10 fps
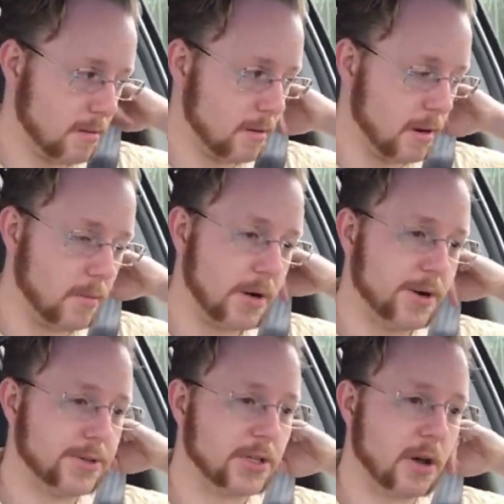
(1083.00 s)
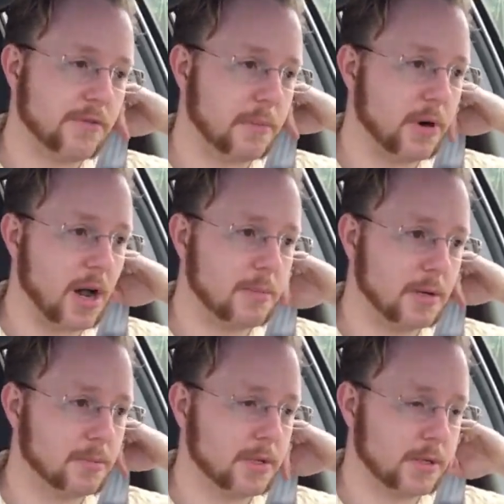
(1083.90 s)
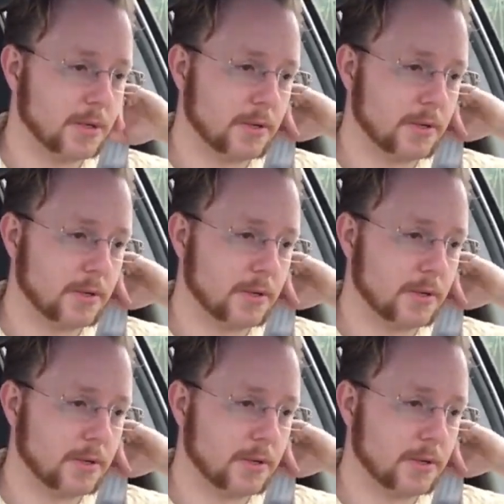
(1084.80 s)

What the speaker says: and I wanted to solve the problems,